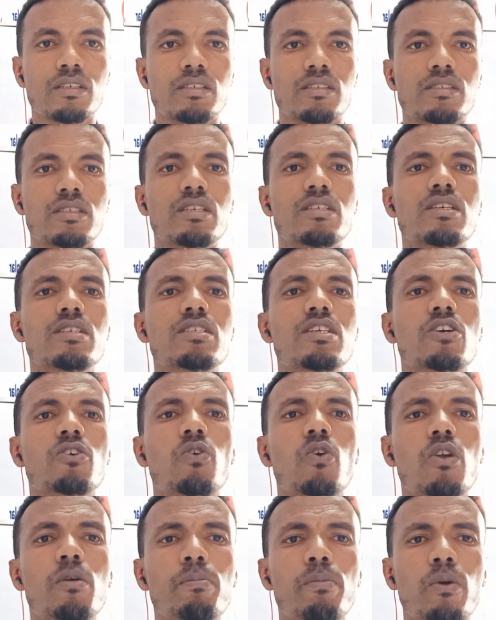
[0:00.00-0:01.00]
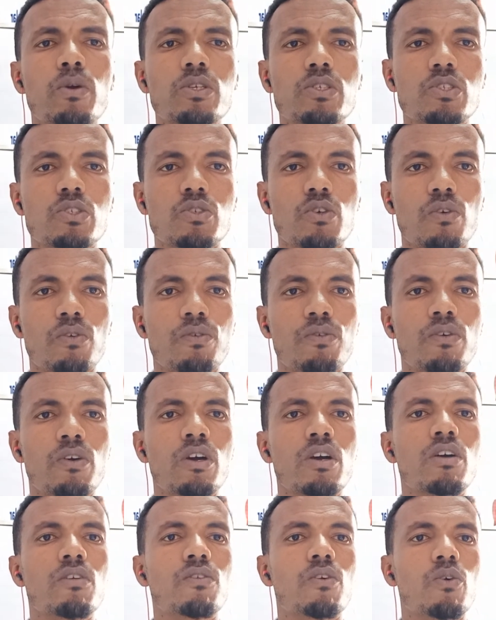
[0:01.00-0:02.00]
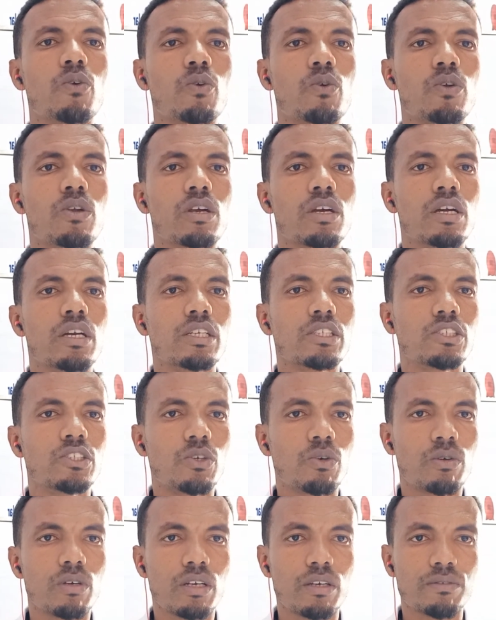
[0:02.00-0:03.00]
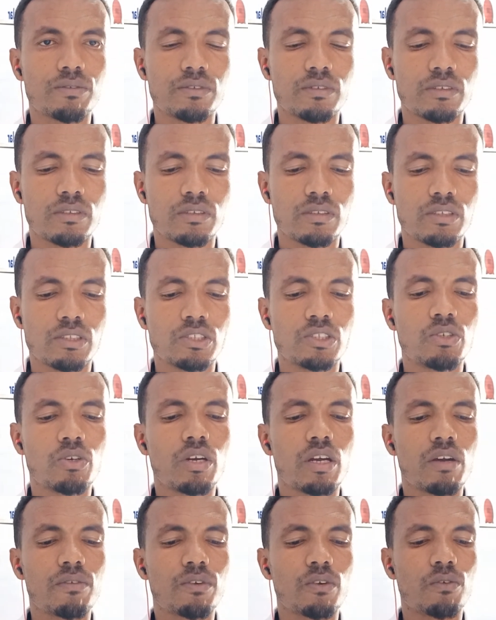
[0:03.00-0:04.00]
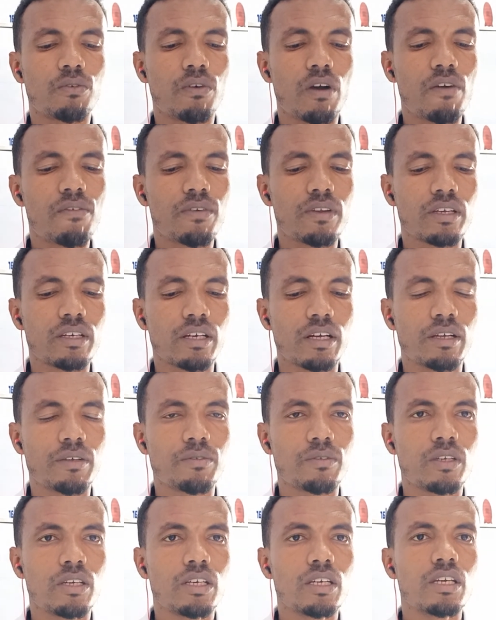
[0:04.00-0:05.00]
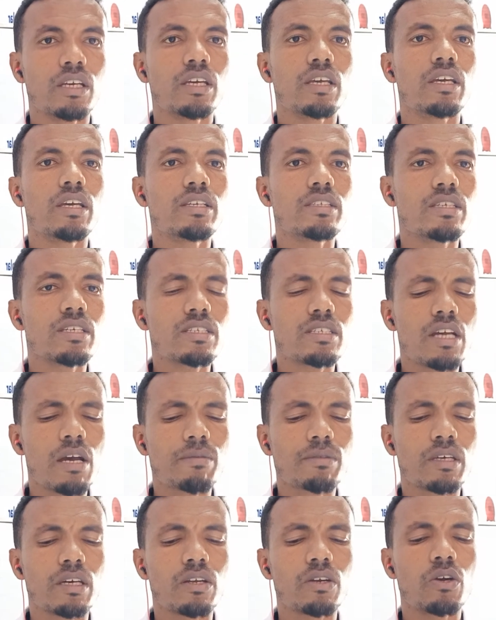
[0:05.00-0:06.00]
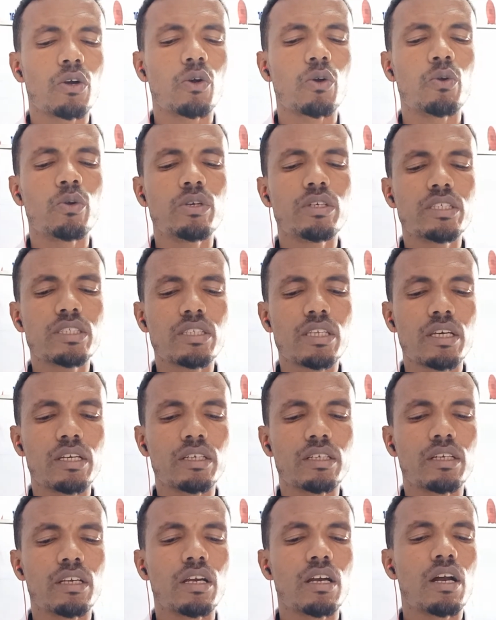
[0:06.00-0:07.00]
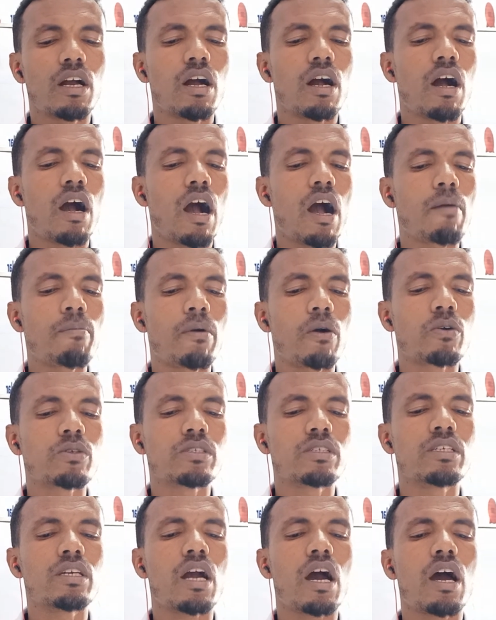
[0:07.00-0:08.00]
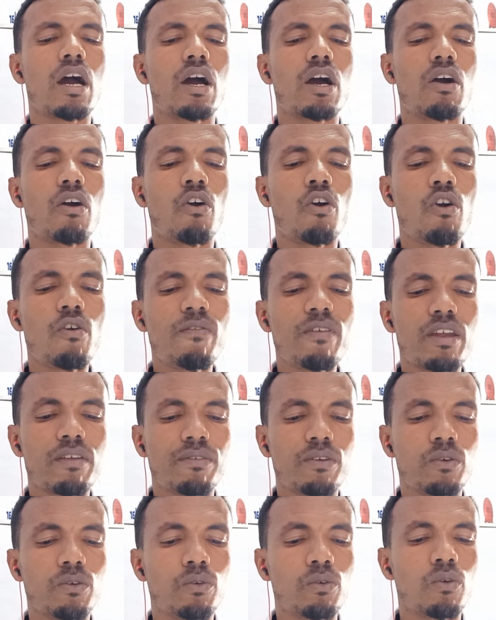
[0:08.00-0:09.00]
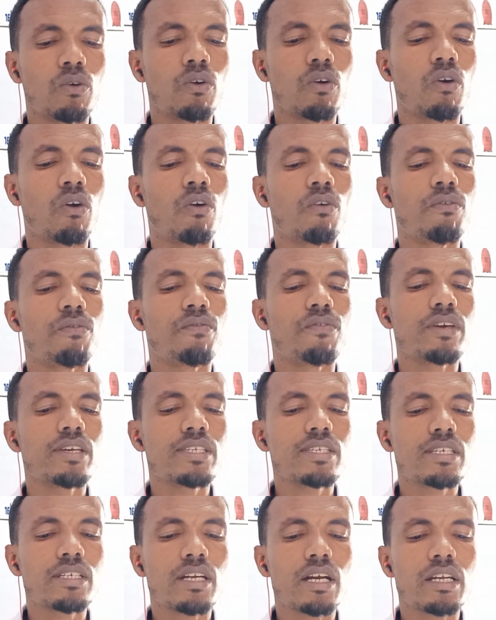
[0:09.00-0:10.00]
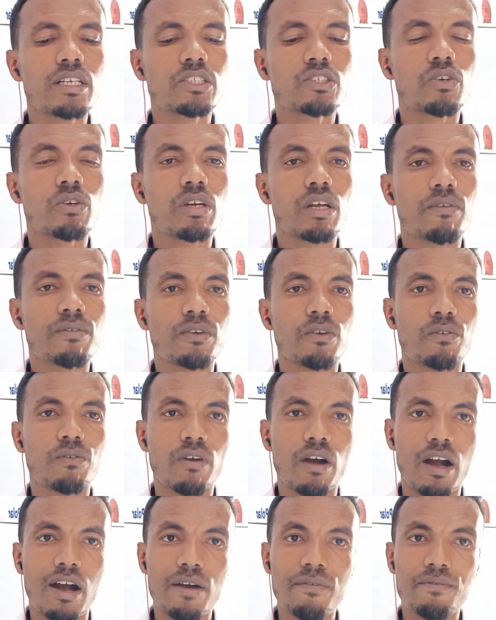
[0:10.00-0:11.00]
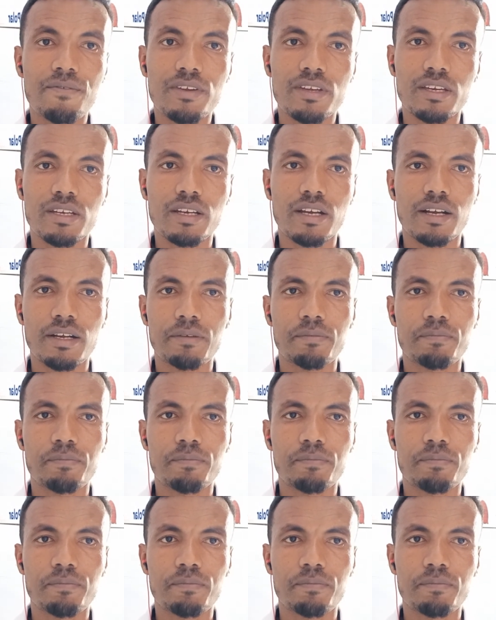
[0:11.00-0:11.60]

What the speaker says: This is the core points for geography of Africa. In this chapter, we'll discuss about the overview of physical geography of Africa.